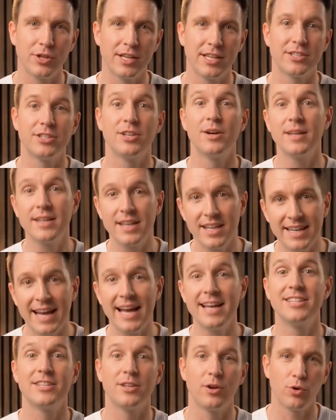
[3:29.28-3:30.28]
Intern
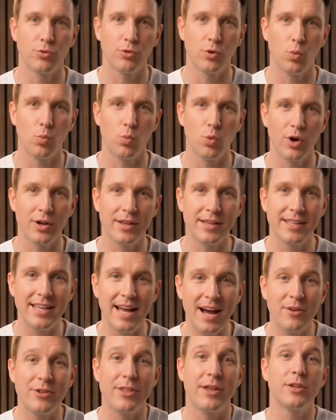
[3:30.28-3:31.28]
connects to over
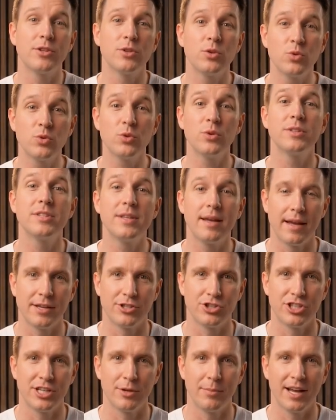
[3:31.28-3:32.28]
1,000 tools:
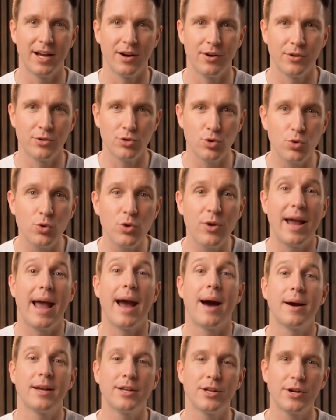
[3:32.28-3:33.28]
Gmail, Google
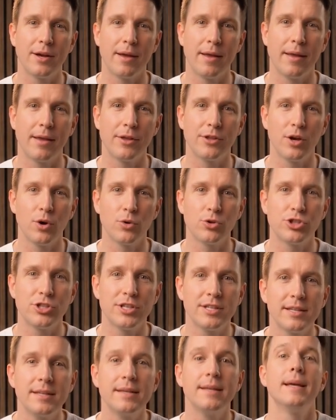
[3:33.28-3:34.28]
Calendar,
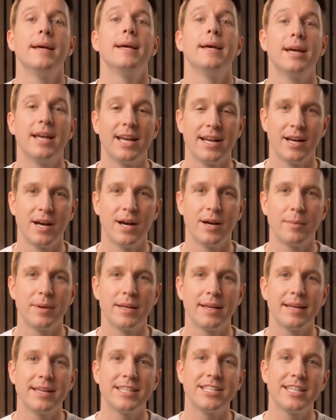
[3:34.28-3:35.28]
Notion, GitHub,
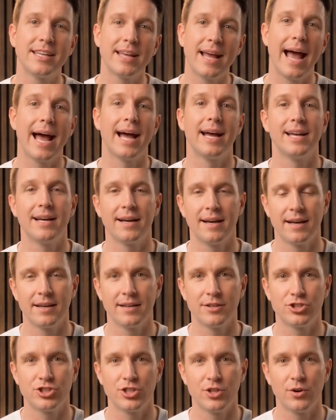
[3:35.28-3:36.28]
Slack,
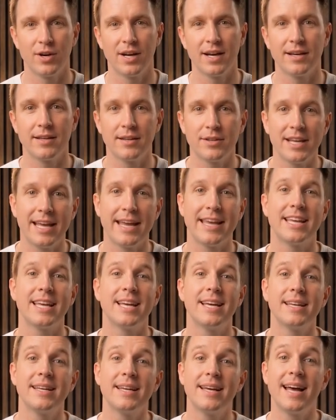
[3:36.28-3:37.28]
Jira,
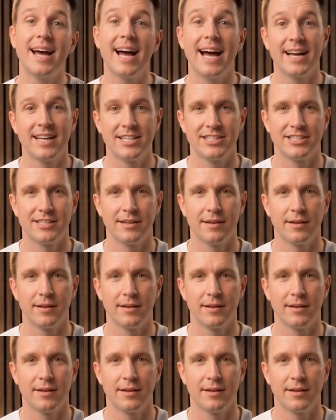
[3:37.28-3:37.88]
LinkedIn, X,